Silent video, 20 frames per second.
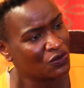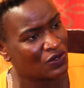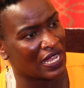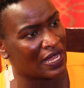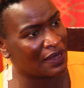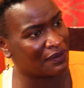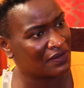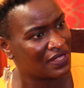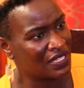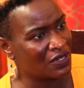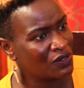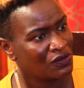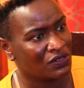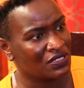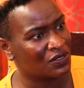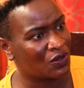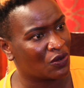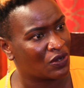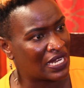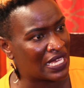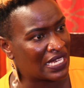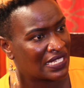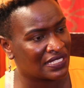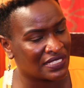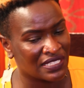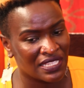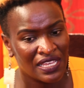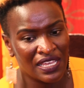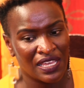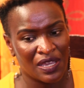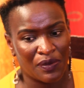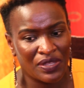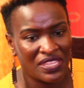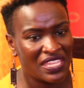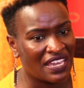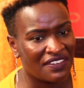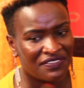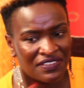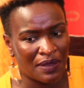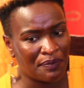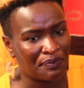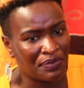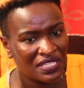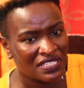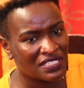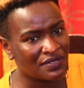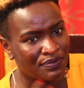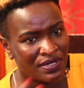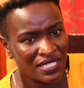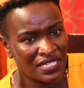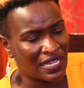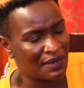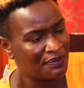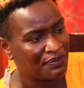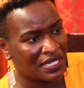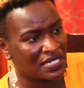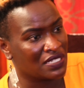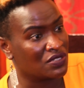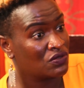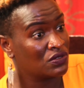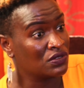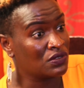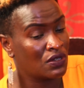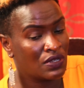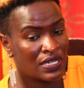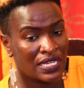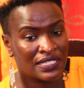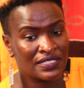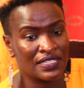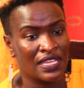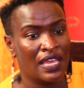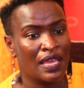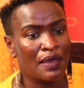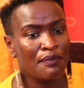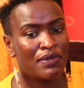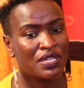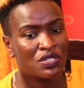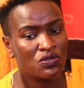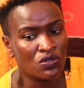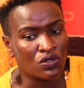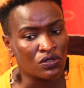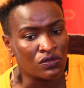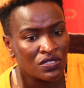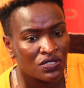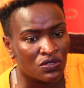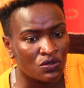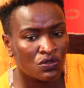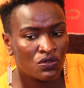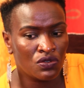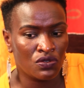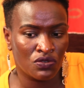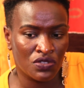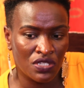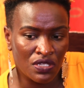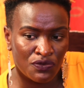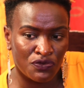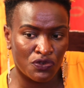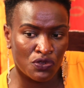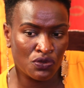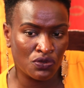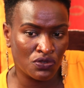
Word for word: ukam, they always call us. When they have campaigns, big companies will call us, but we always go looking for